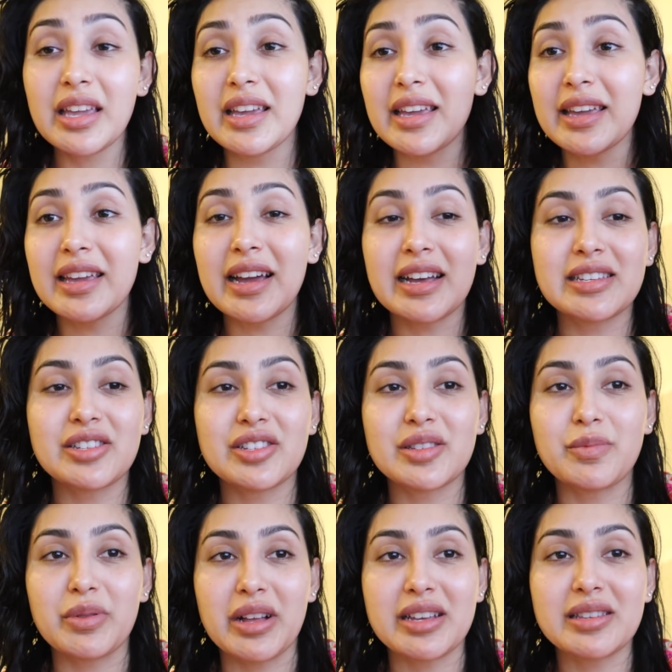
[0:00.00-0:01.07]
he has
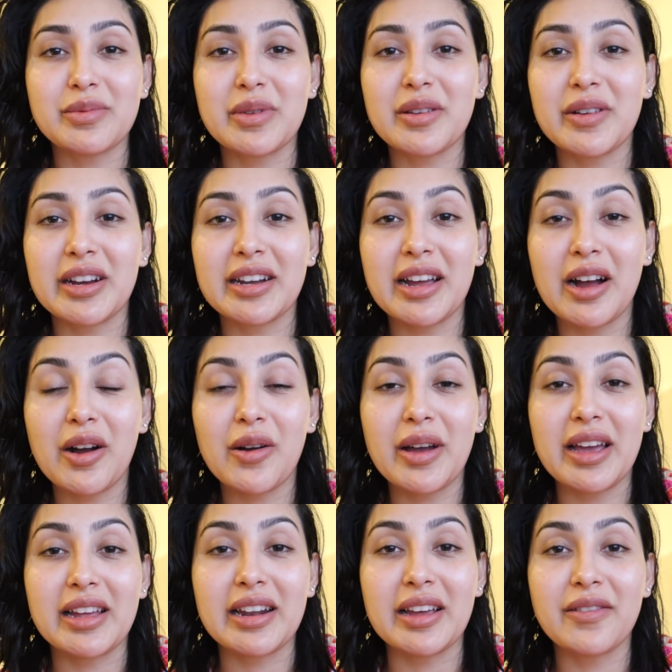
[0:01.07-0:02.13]
just blessed me right now
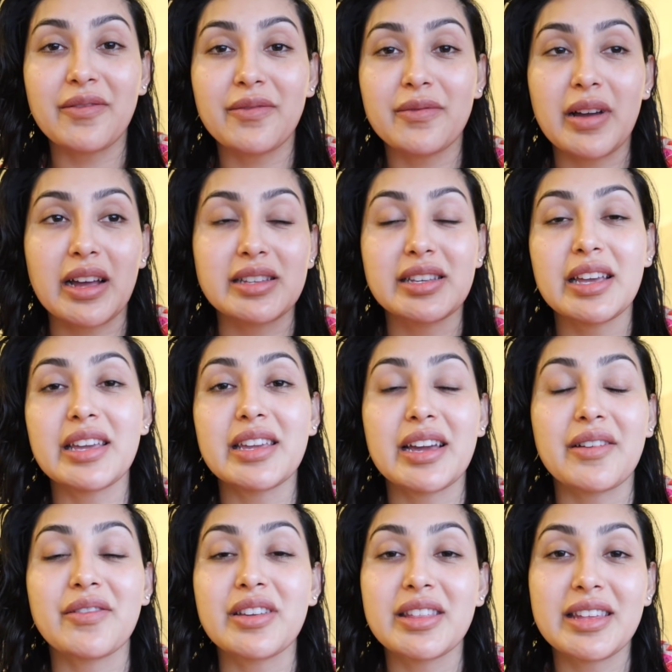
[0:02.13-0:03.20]
and I, I take
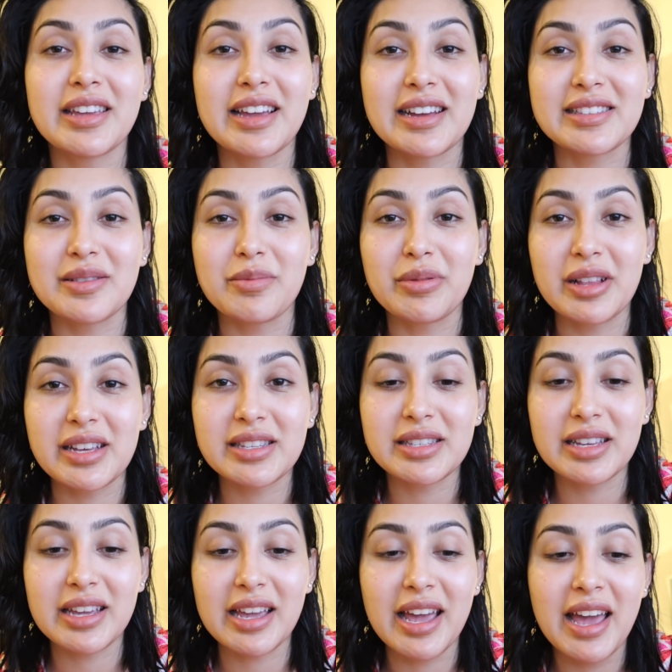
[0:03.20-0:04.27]
everything as a
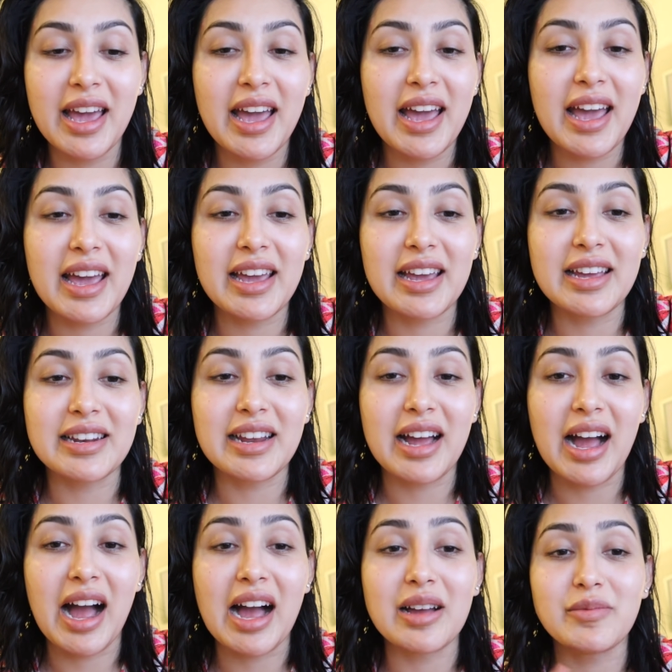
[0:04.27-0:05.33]
blessing and
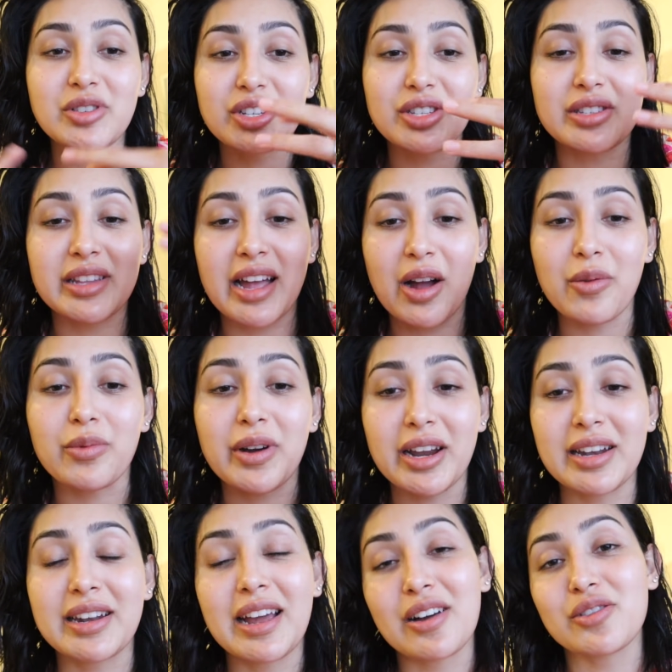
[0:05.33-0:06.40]
I'm just now
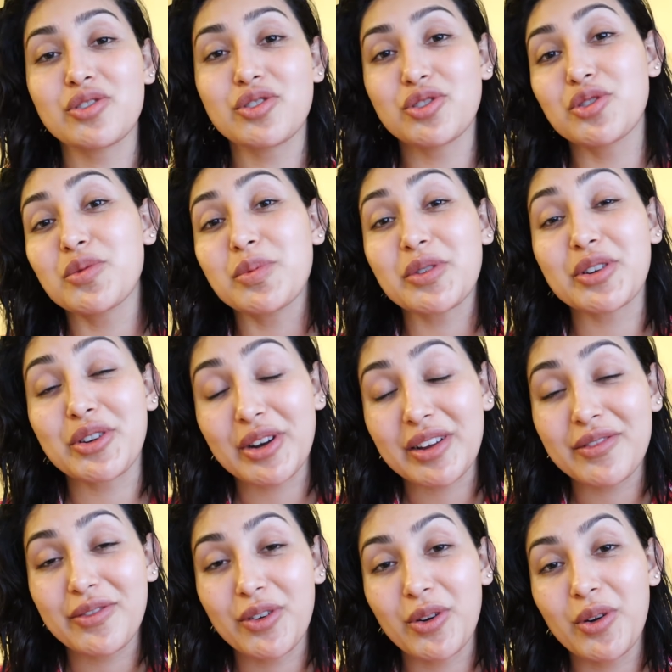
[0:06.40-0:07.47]
right now super
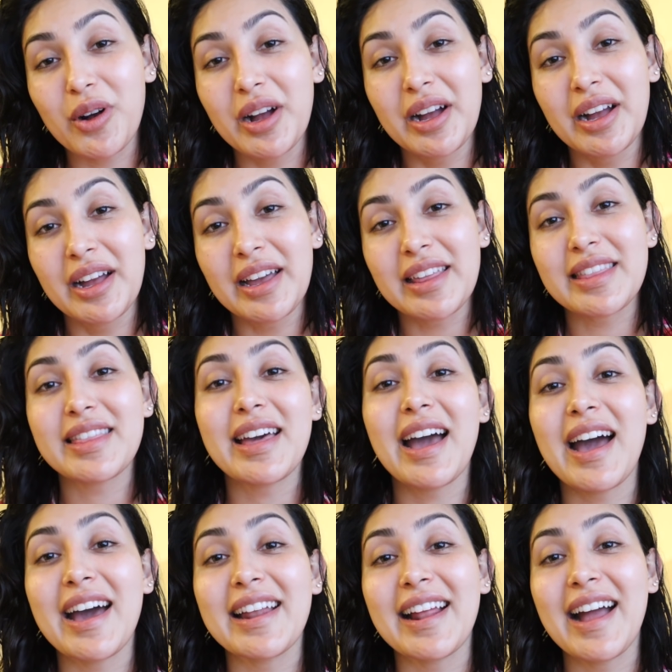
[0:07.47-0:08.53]
grateful
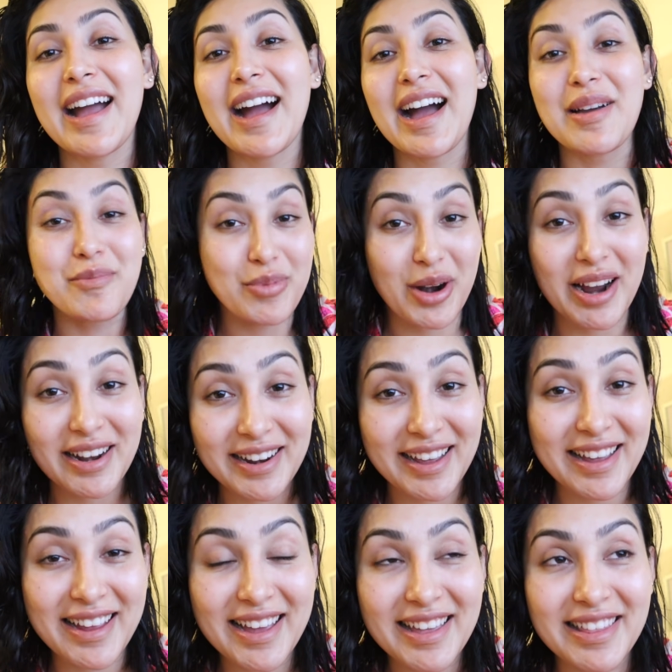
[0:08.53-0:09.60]
that I'm
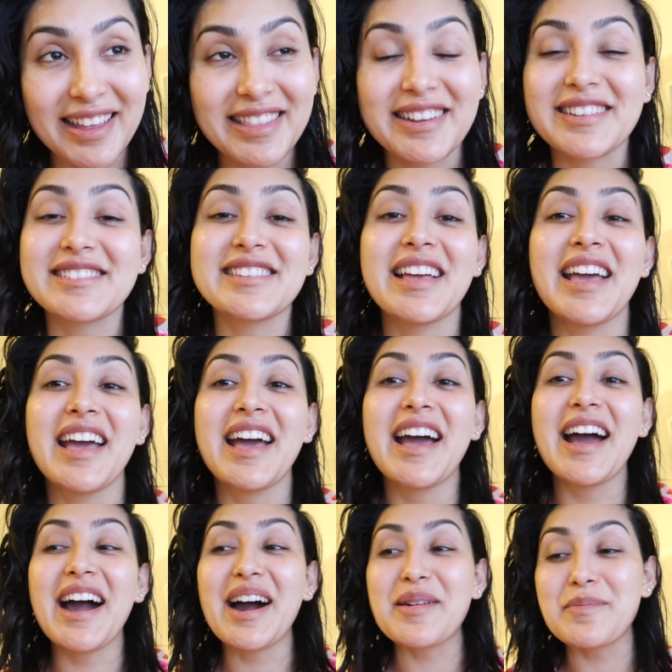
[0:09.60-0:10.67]
pregnant and that there's
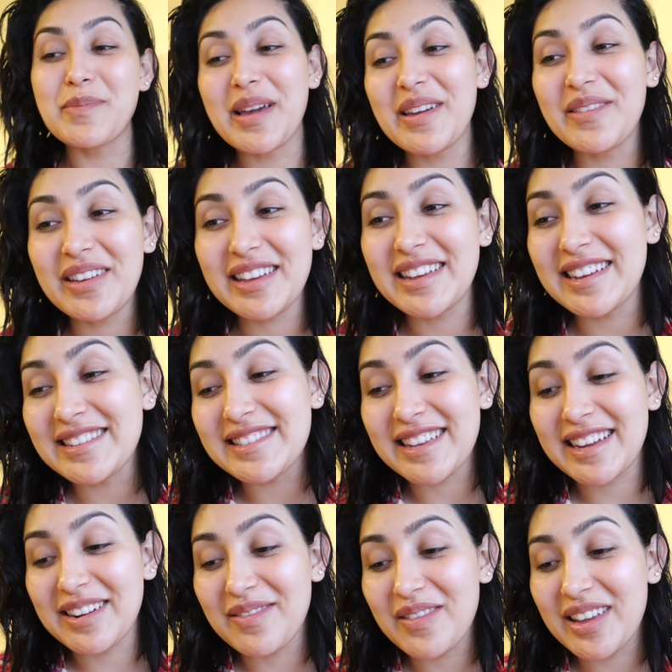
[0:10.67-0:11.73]
a baby
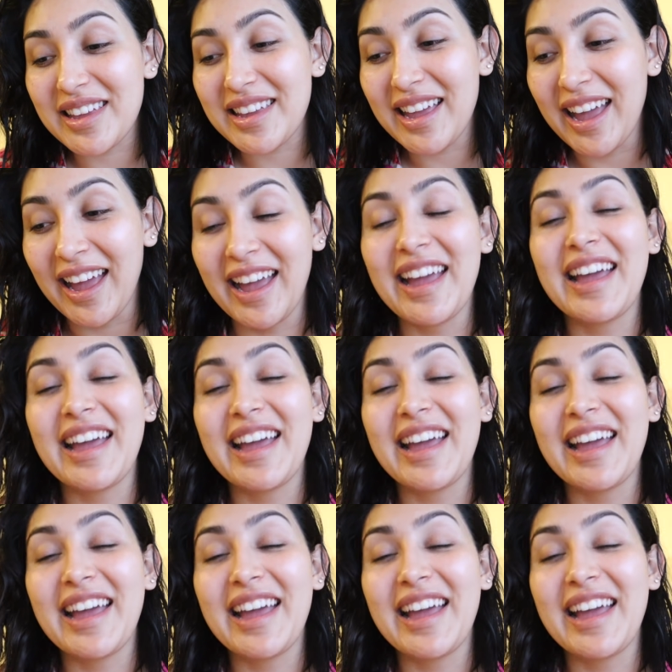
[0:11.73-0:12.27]
inside of me